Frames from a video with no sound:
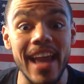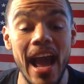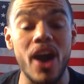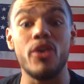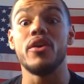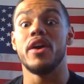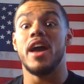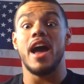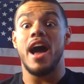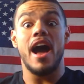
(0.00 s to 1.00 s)
out,
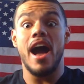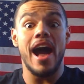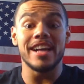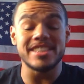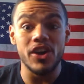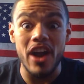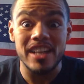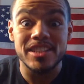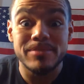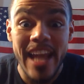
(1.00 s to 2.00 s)
I still
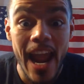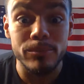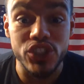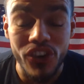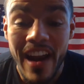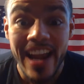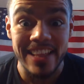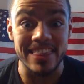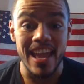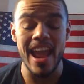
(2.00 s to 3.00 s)
got some damn
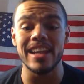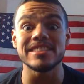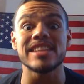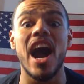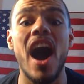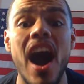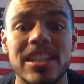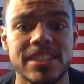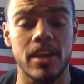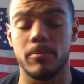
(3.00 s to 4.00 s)
strength, and it's
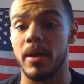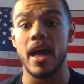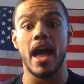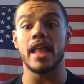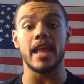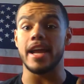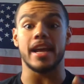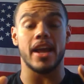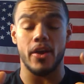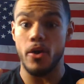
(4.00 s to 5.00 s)
awesome.
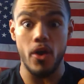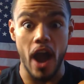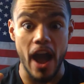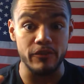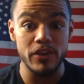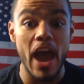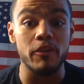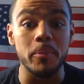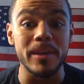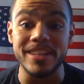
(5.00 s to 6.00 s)
Like, I've
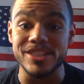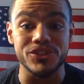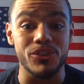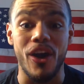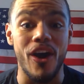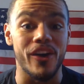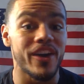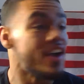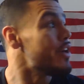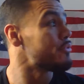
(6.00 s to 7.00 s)
never been this strong
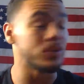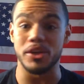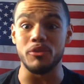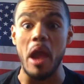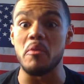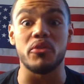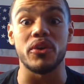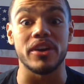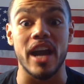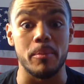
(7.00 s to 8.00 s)
freaking right
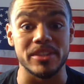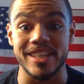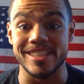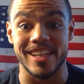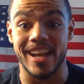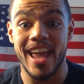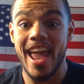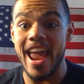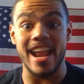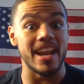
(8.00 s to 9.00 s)
before a competition,
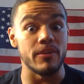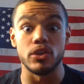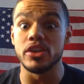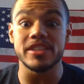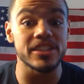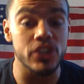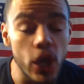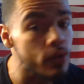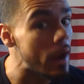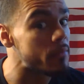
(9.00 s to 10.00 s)
and I never looked this
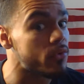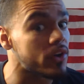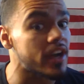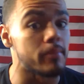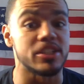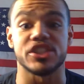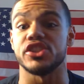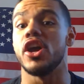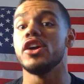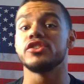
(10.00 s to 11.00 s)
good right before a
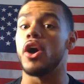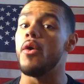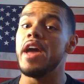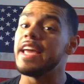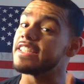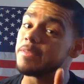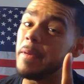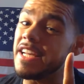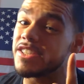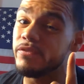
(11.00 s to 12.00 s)
competition. So it
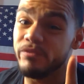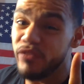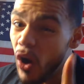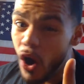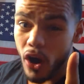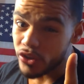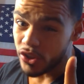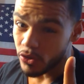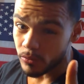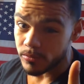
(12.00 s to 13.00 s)
speaks
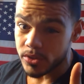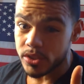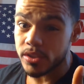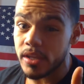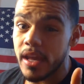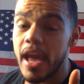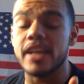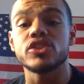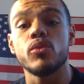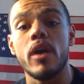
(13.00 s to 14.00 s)
volumes
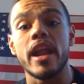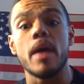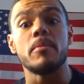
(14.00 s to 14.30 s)
as to what